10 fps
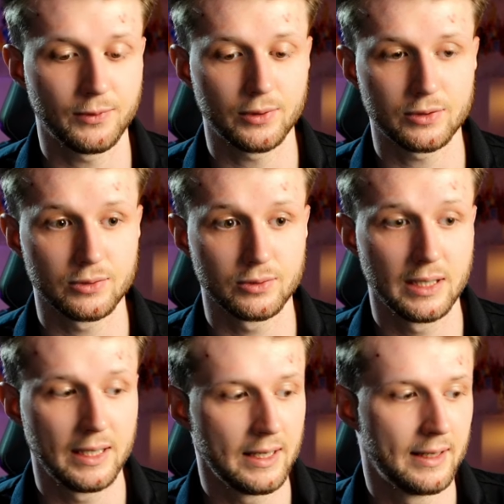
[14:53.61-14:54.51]
to
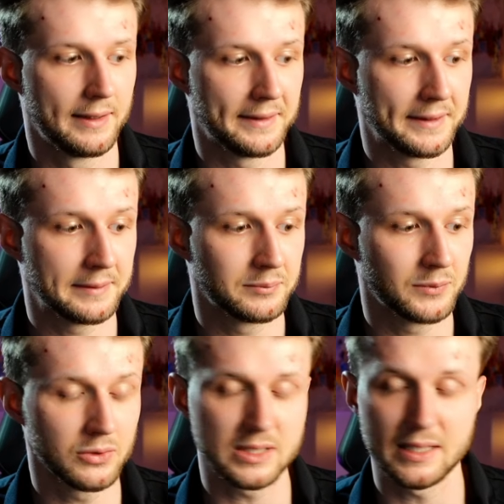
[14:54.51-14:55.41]

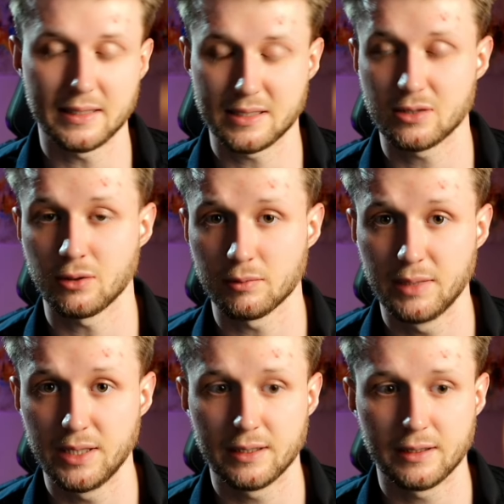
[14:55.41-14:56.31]
use that stock
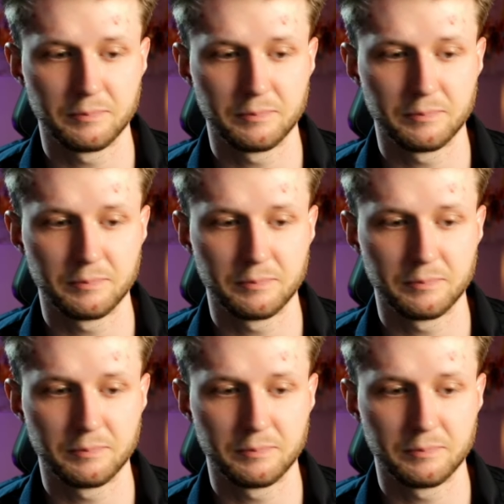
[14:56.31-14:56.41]
media.